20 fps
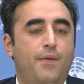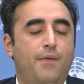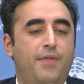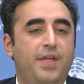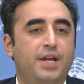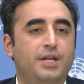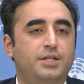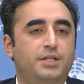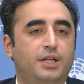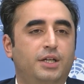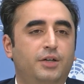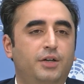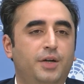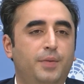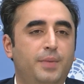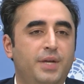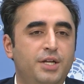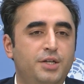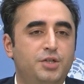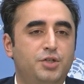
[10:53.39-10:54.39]
the Interior
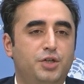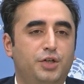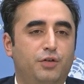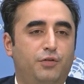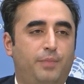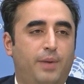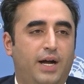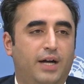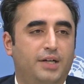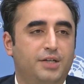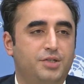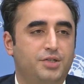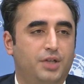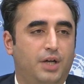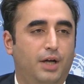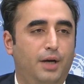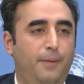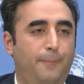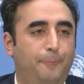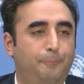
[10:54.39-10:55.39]
Ministry of
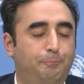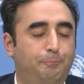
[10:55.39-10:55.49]
Pakistan